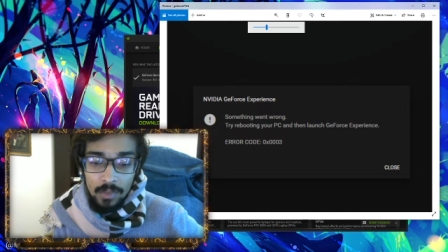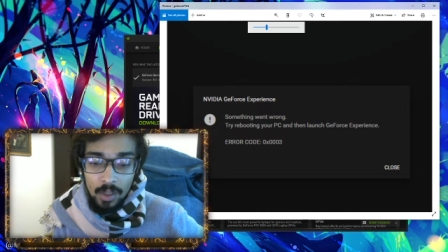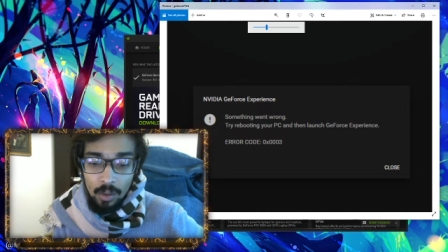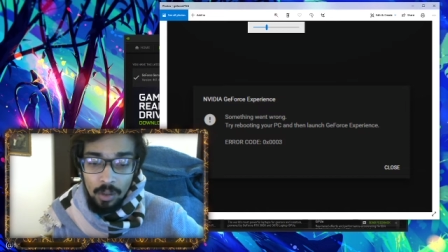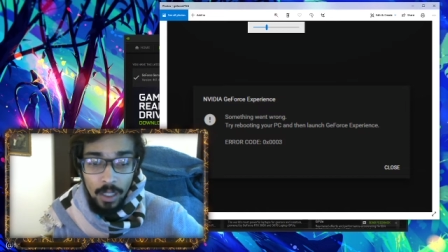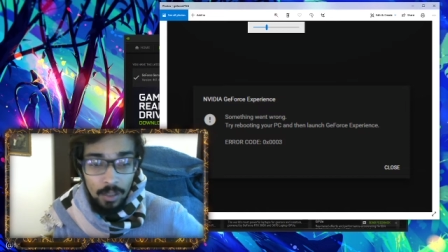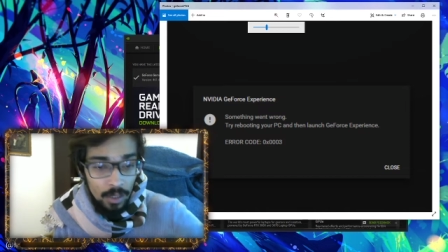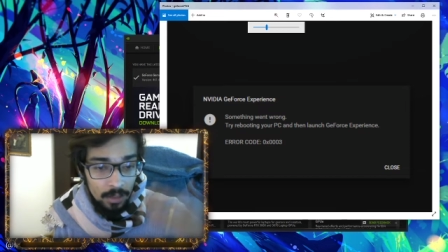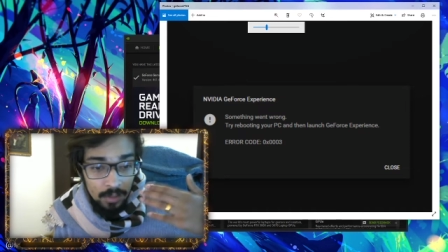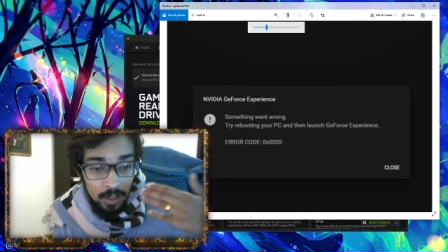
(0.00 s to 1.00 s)
or have a
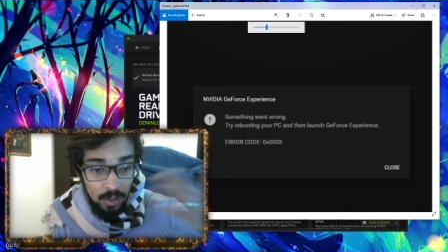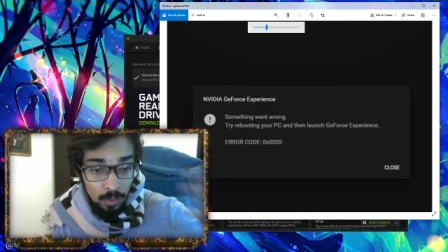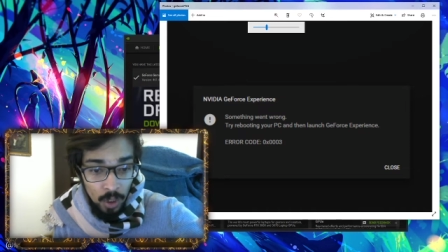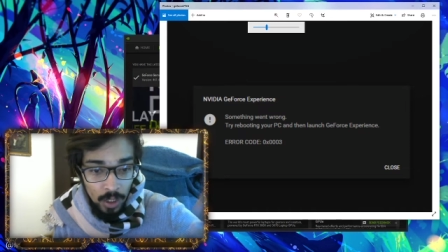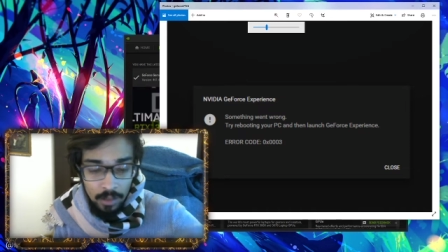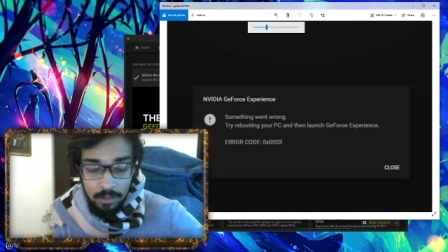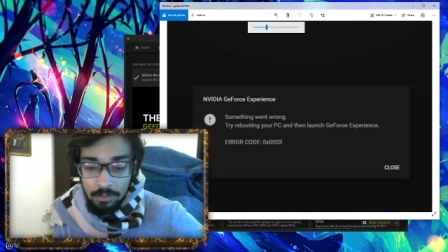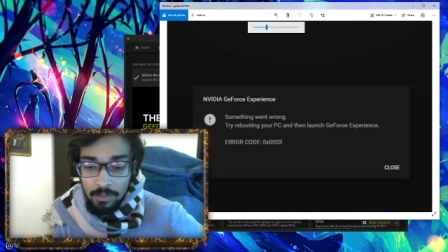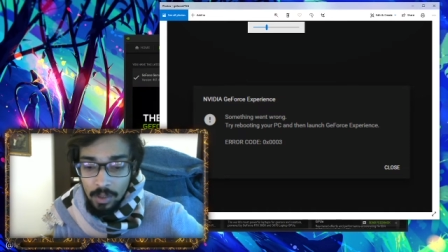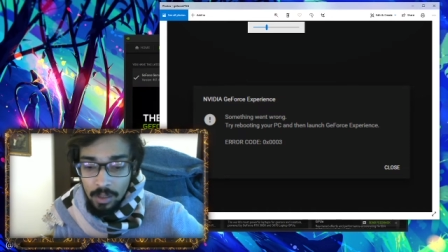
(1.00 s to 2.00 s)
good morning
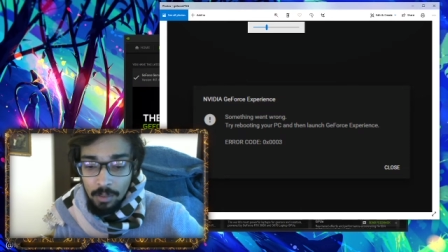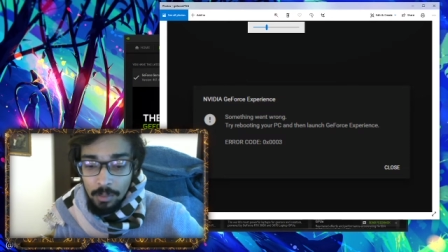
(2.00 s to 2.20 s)
for some